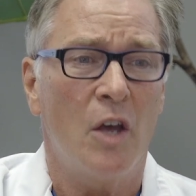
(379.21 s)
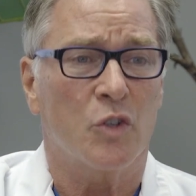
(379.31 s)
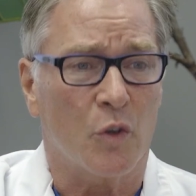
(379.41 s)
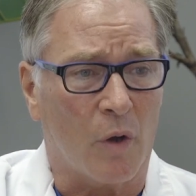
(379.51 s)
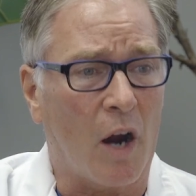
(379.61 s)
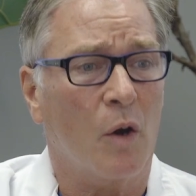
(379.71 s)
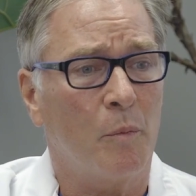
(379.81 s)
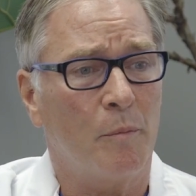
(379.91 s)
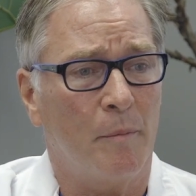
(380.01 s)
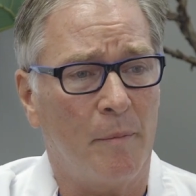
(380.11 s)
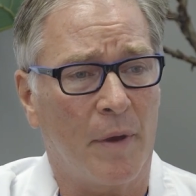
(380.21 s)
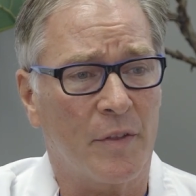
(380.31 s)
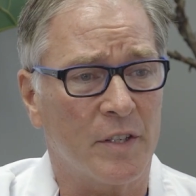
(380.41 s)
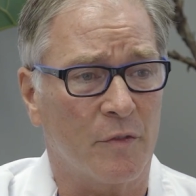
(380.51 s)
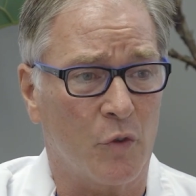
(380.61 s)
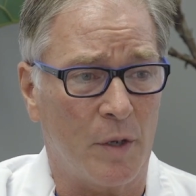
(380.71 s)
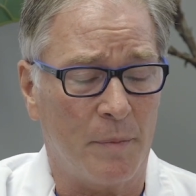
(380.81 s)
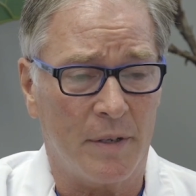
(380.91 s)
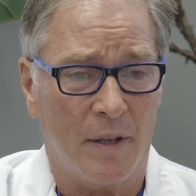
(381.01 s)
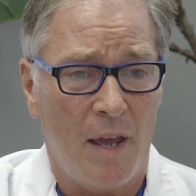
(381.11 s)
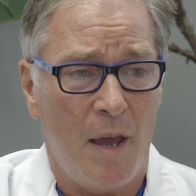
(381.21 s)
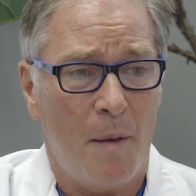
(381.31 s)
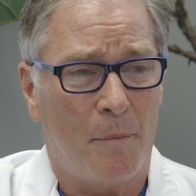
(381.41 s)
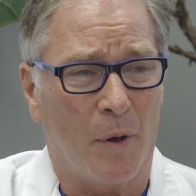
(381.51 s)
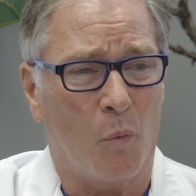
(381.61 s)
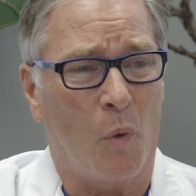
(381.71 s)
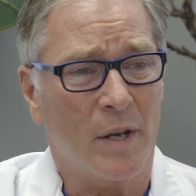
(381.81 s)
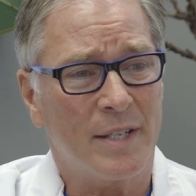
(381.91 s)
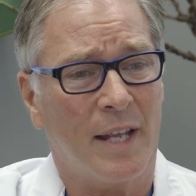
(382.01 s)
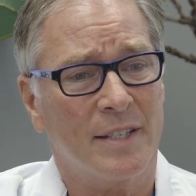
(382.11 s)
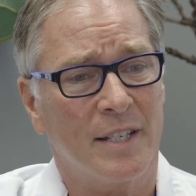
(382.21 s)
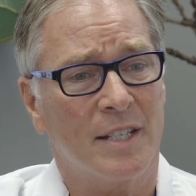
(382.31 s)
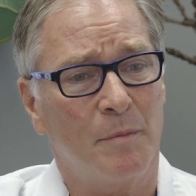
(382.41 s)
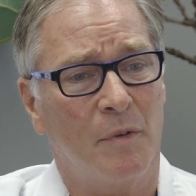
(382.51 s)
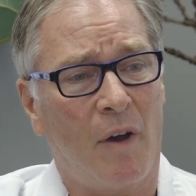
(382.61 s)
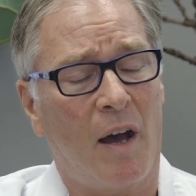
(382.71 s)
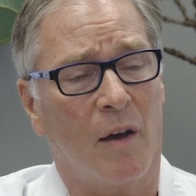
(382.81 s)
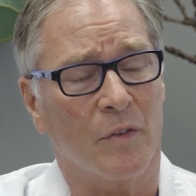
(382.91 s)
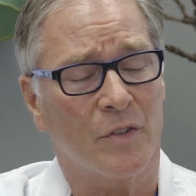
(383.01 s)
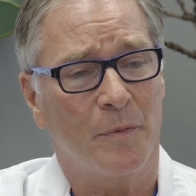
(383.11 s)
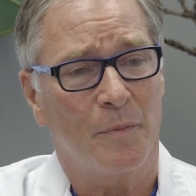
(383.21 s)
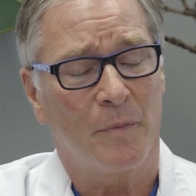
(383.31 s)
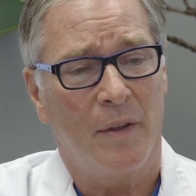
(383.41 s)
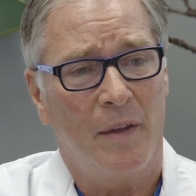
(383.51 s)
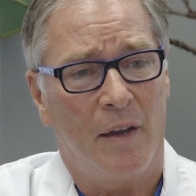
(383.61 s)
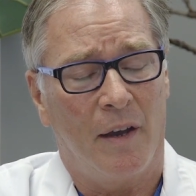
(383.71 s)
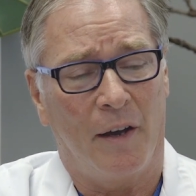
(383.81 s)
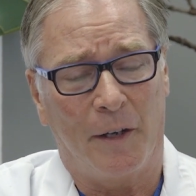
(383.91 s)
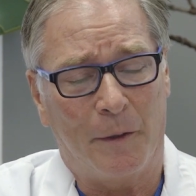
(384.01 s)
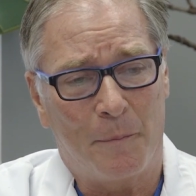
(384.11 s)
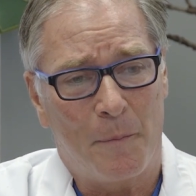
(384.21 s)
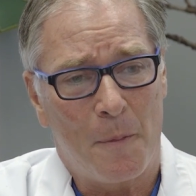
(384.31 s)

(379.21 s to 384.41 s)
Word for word: So there are methods of treatment, but once that system evolves, uh,